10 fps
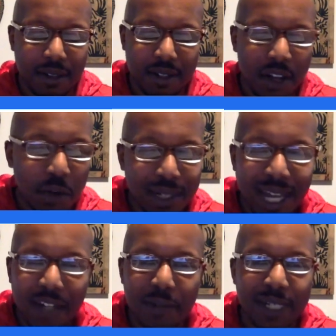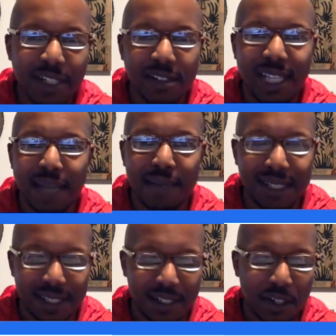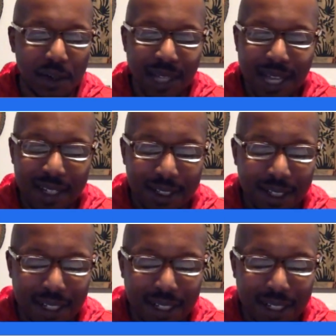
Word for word: knowing how to read your statements, knowing how to,